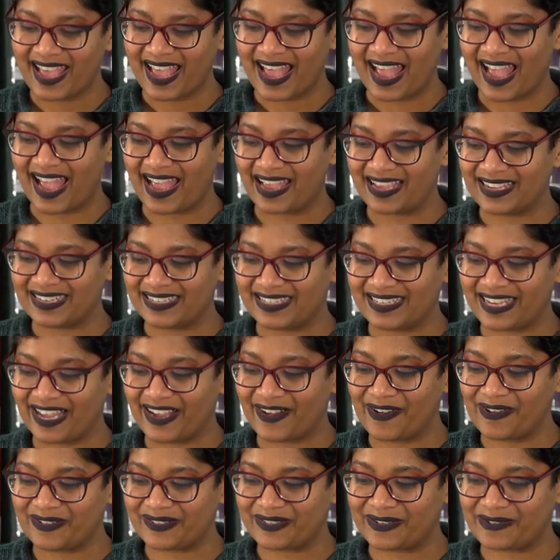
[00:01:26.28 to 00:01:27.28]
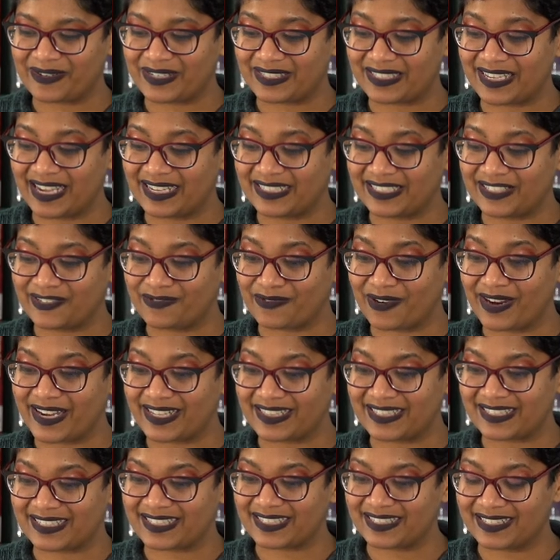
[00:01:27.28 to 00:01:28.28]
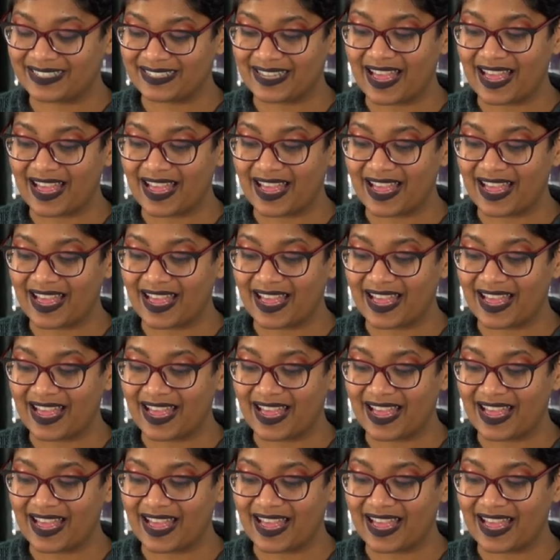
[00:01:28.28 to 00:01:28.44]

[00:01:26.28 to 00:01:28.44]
And I also want to say I did write this